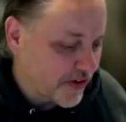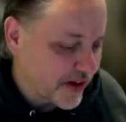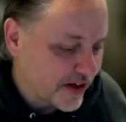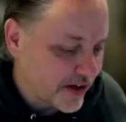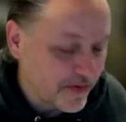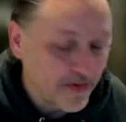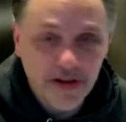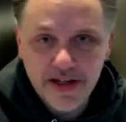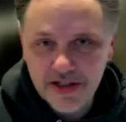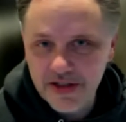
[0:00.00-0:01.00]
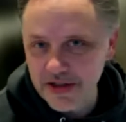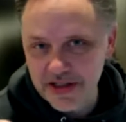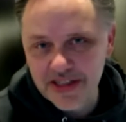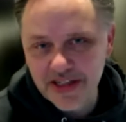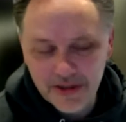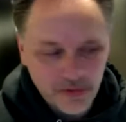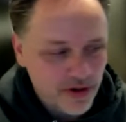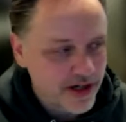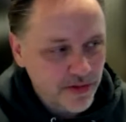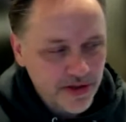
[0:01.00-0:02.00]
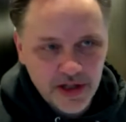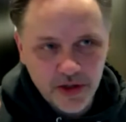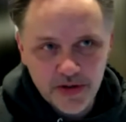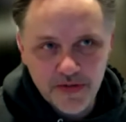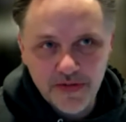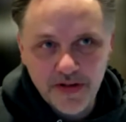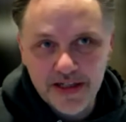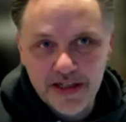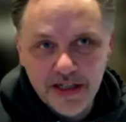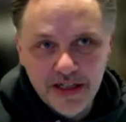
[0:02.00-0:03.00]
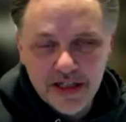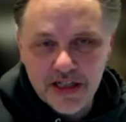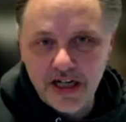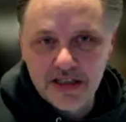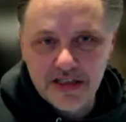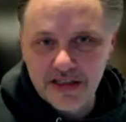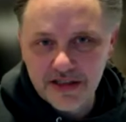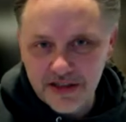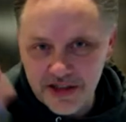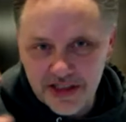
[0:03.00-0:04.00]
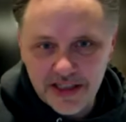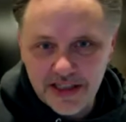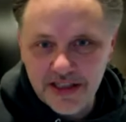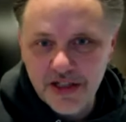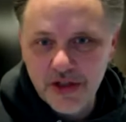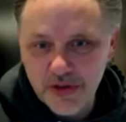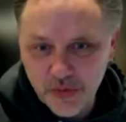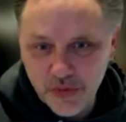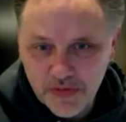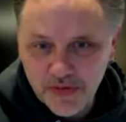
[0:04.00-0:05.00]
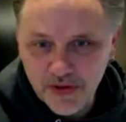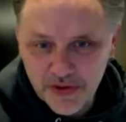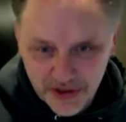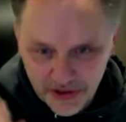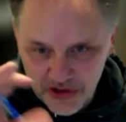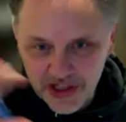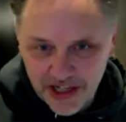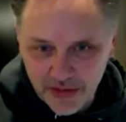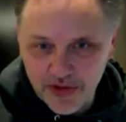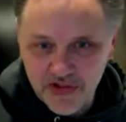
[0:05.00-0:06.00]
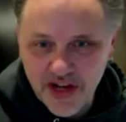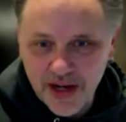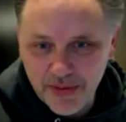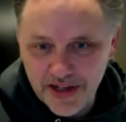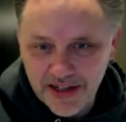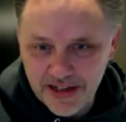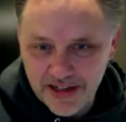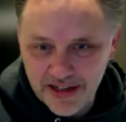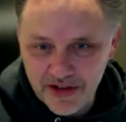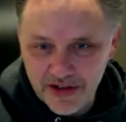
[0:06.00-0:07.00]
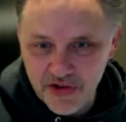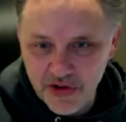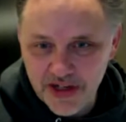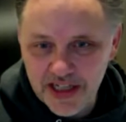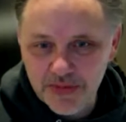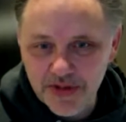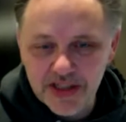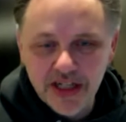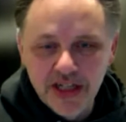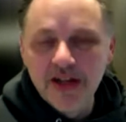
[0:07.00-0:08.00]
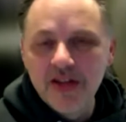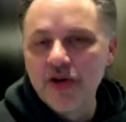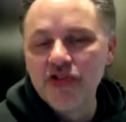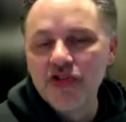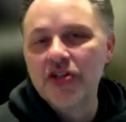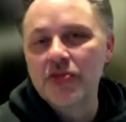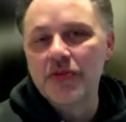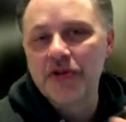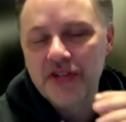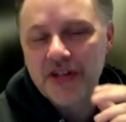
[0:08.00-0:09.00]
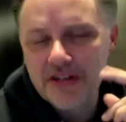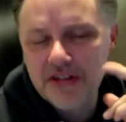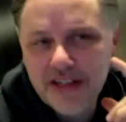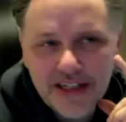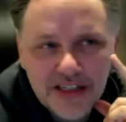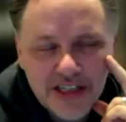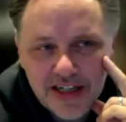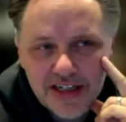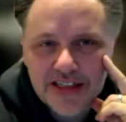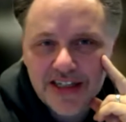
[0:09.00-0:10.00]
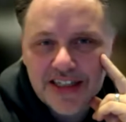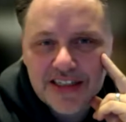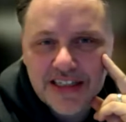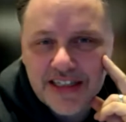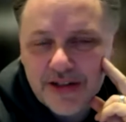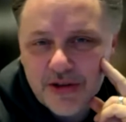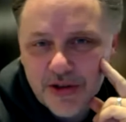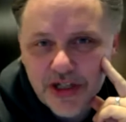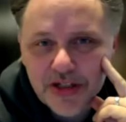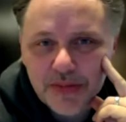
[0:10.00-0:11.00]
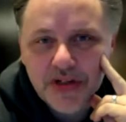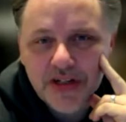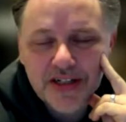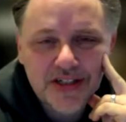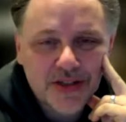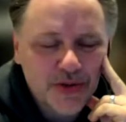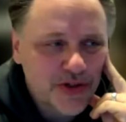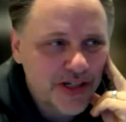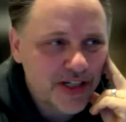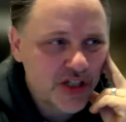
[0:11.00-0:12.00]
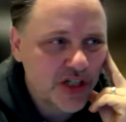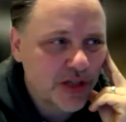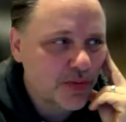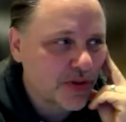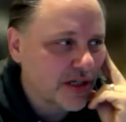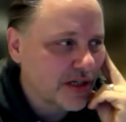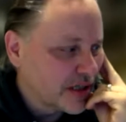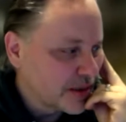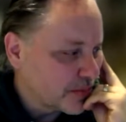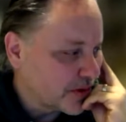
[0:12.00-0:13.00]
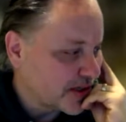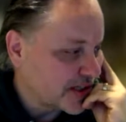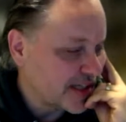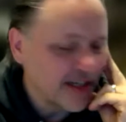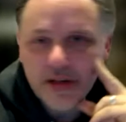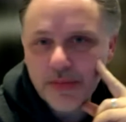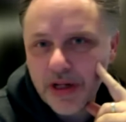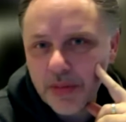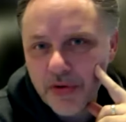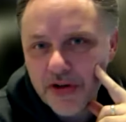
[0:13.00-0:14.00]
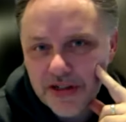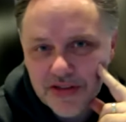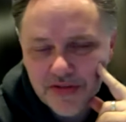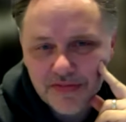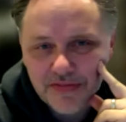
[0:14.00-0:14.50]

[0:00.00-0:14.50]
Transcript: thinking. I feel like you're exactly right. When you go into Flyte console and you see, your workflow and you understand what's happening in certain aspects, those are experiences that data scientists classically who are not in production, who are actually not building data on ML products,